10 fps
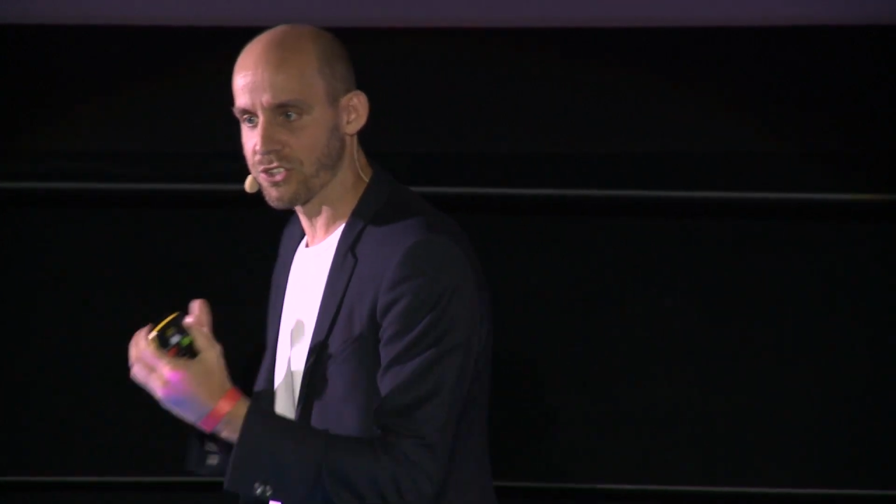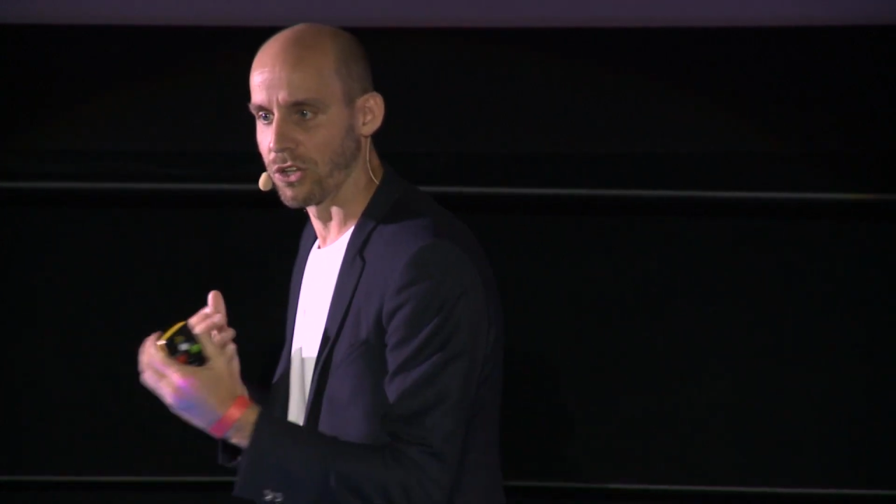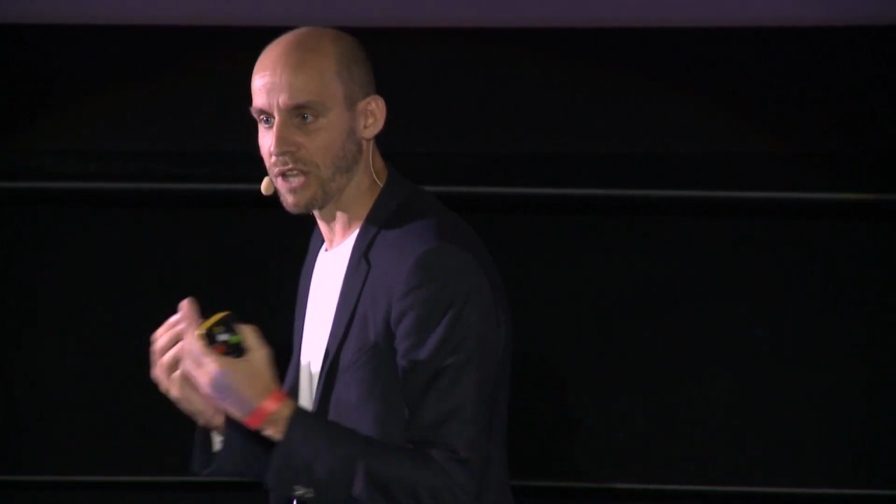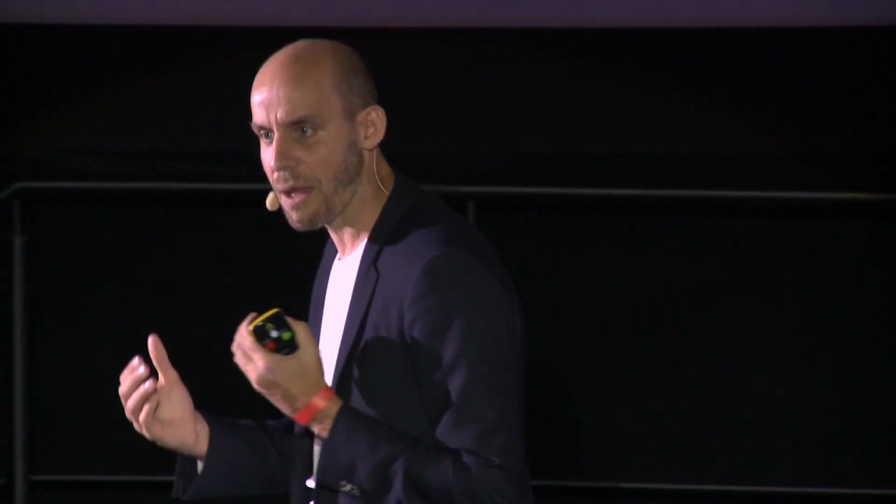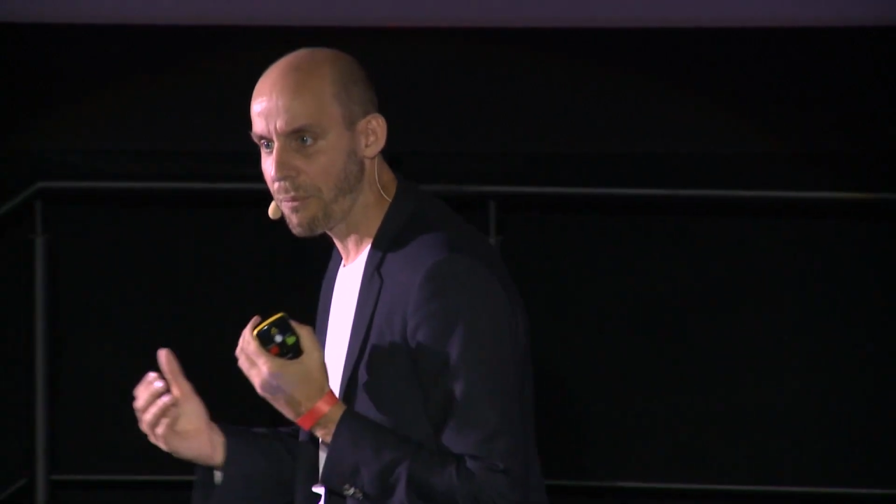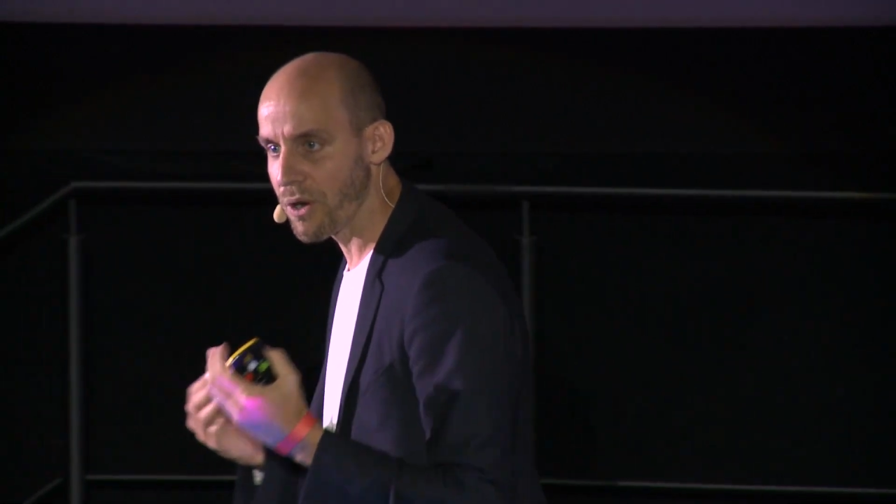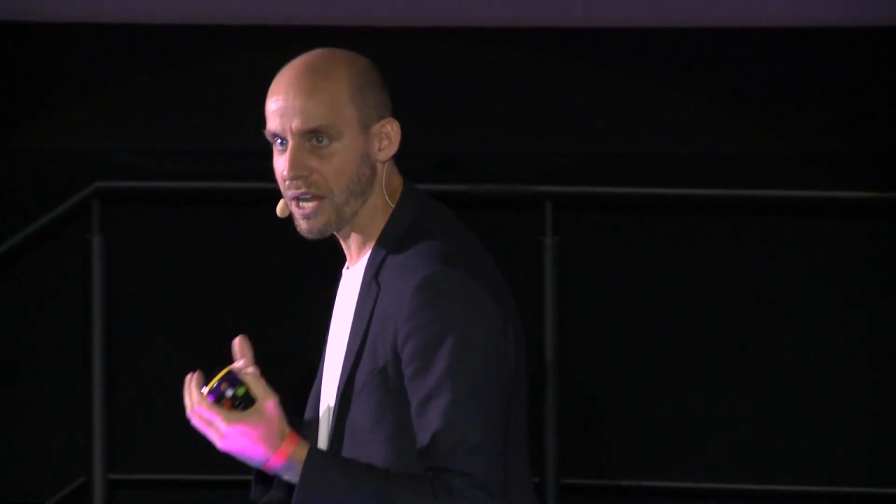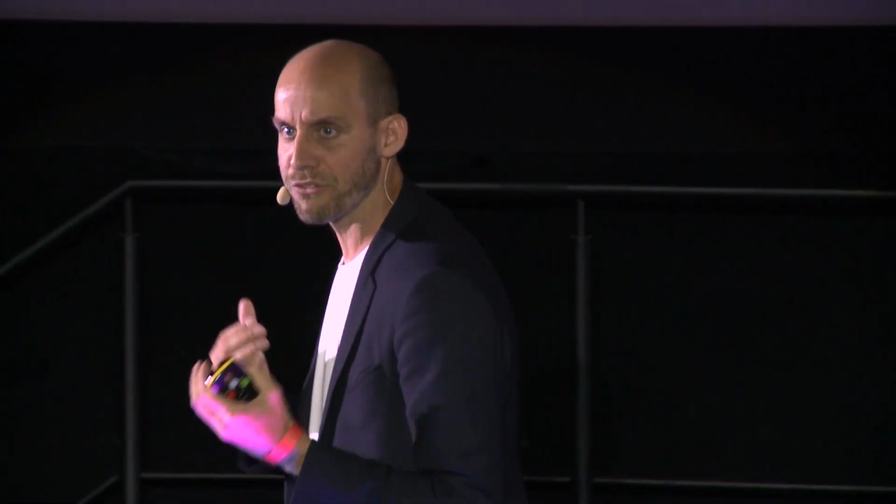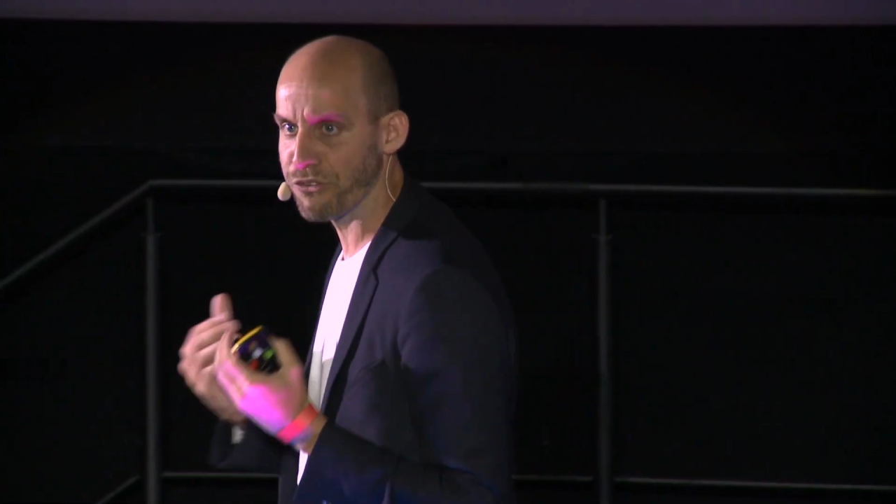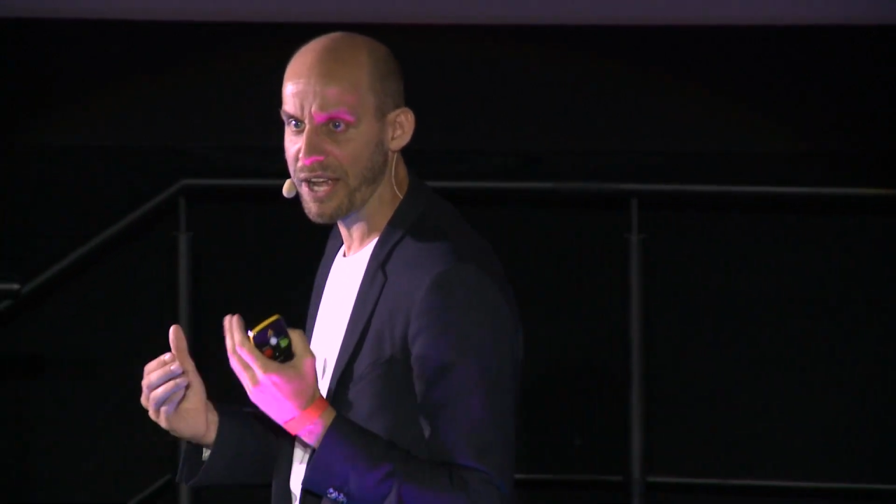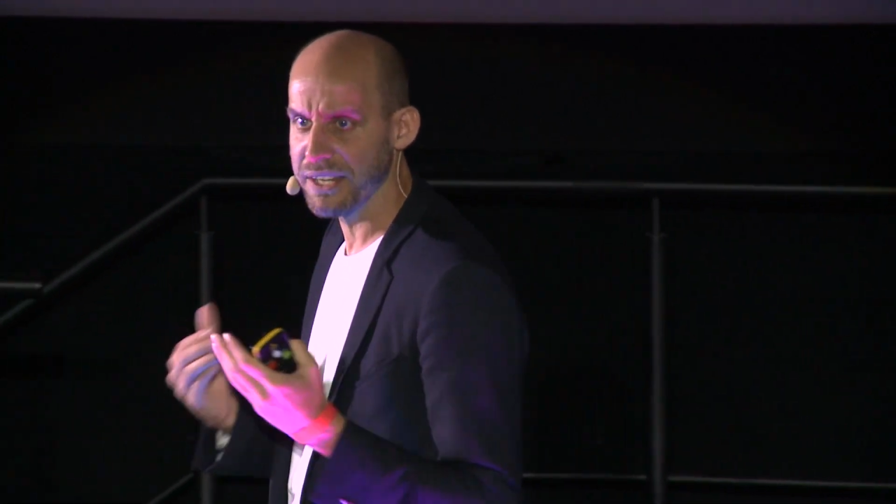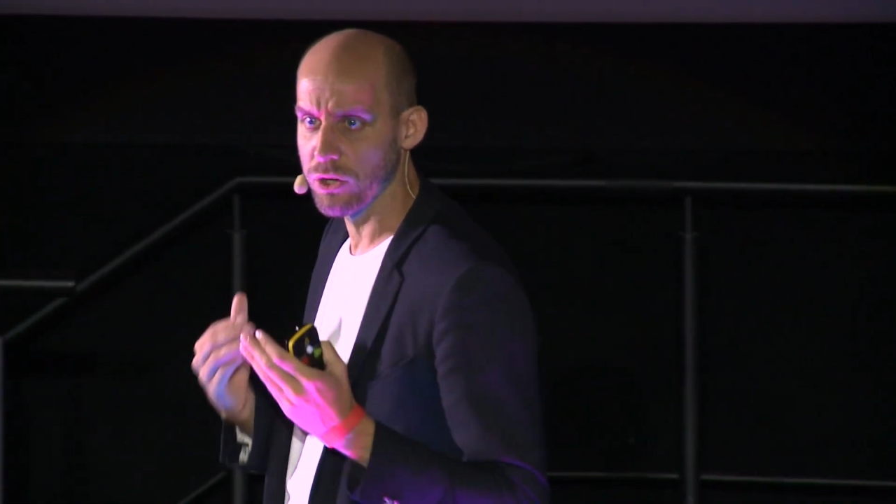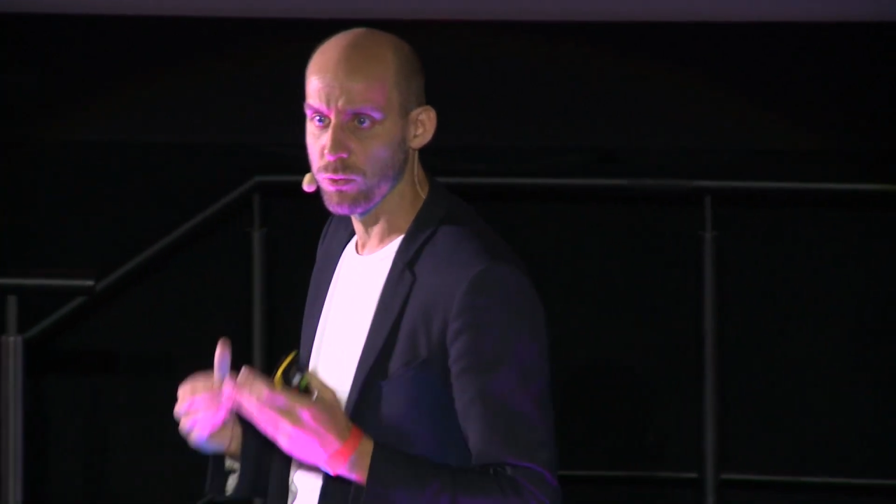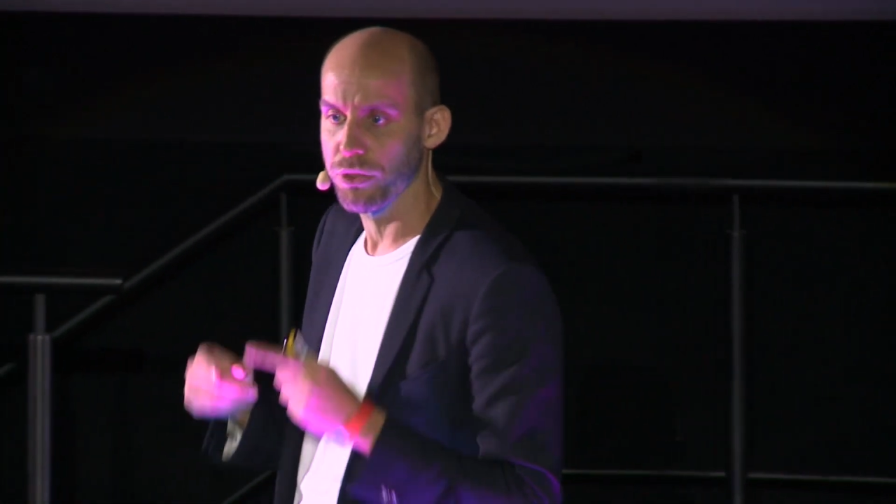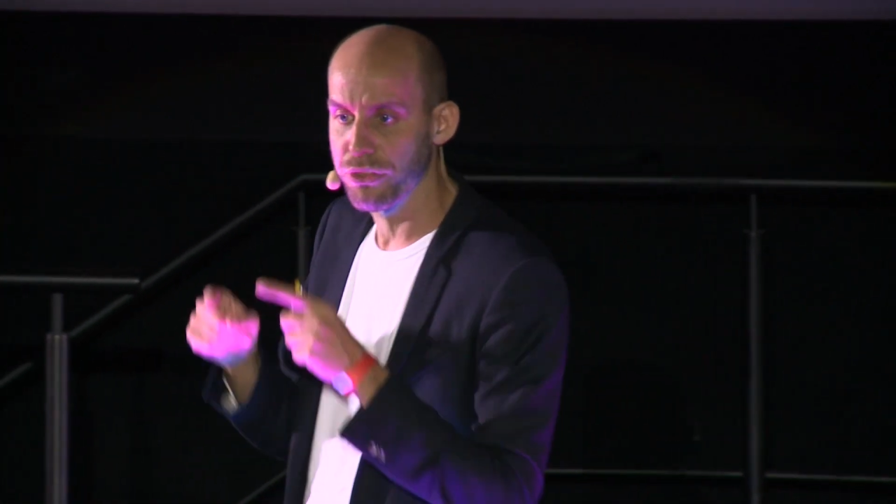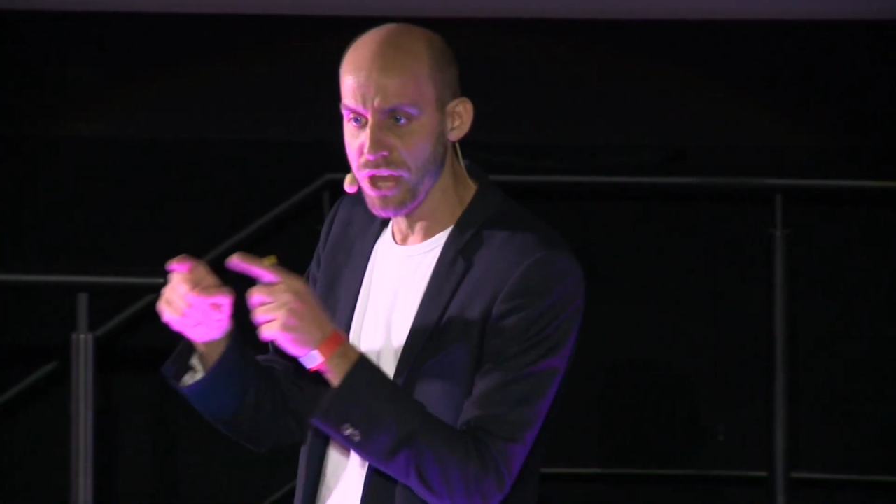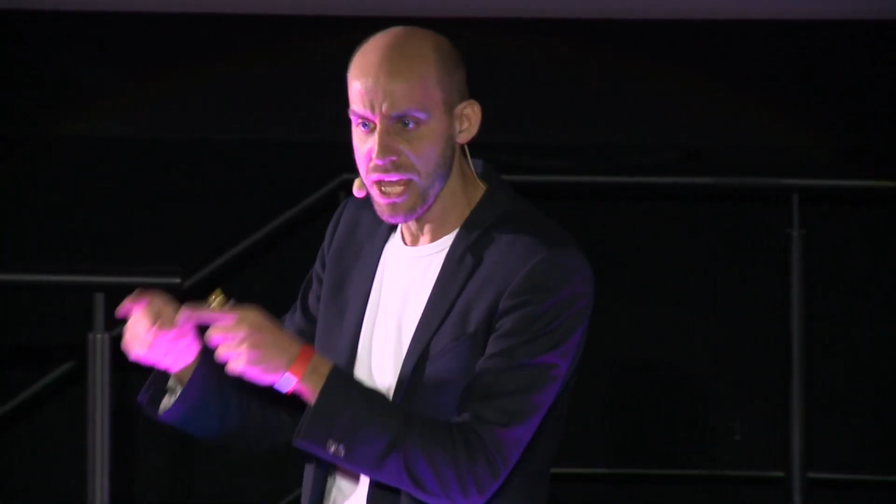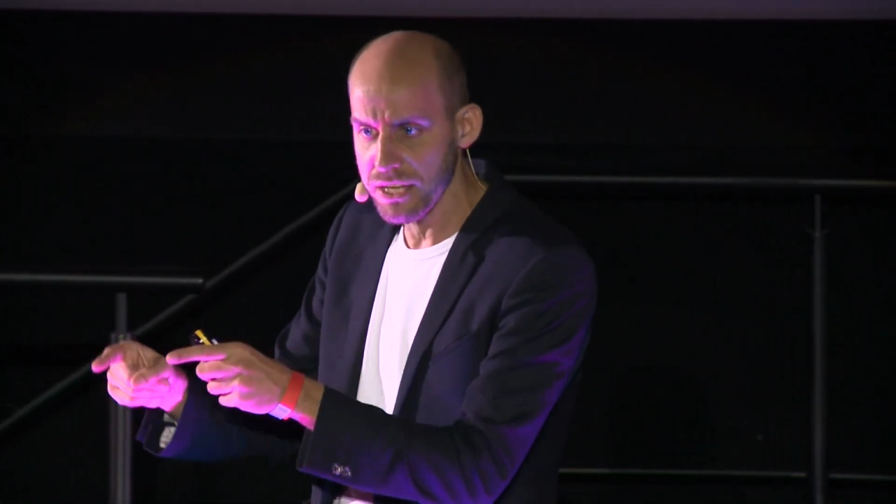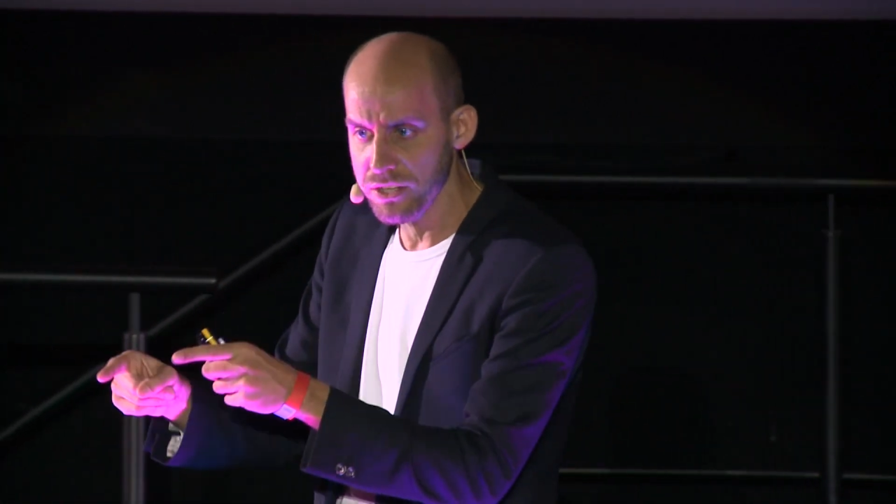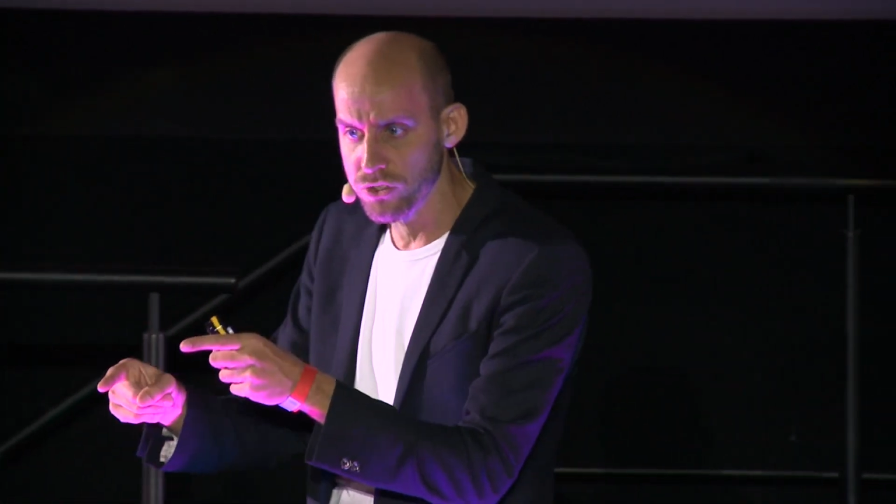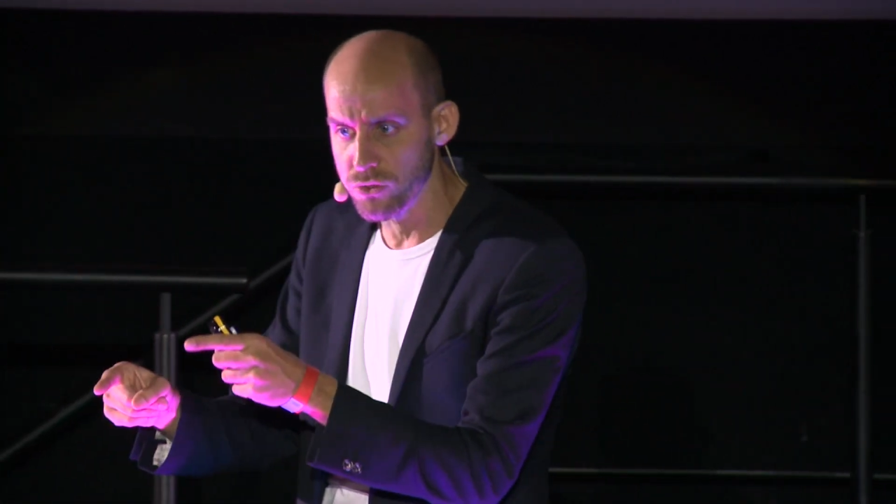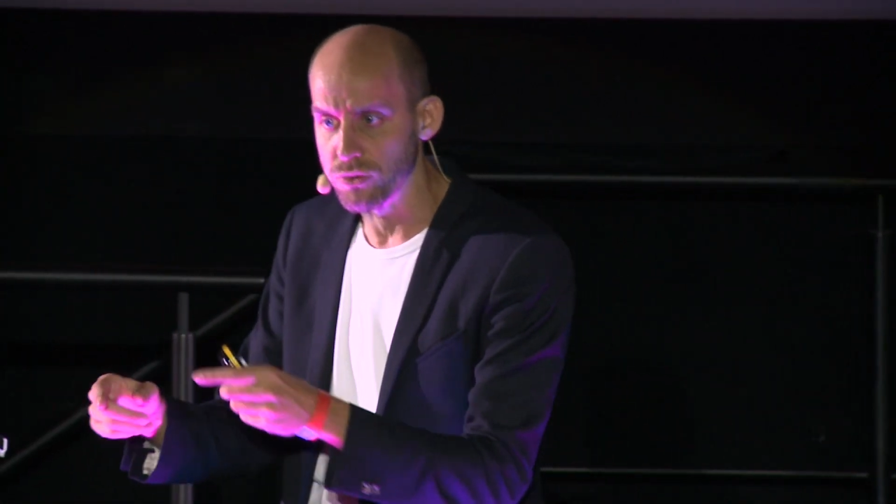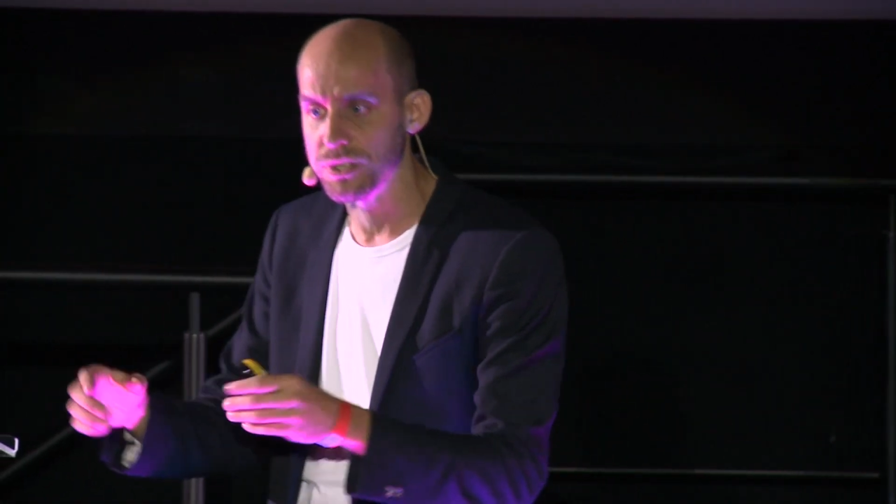collaborate, find out what they can do,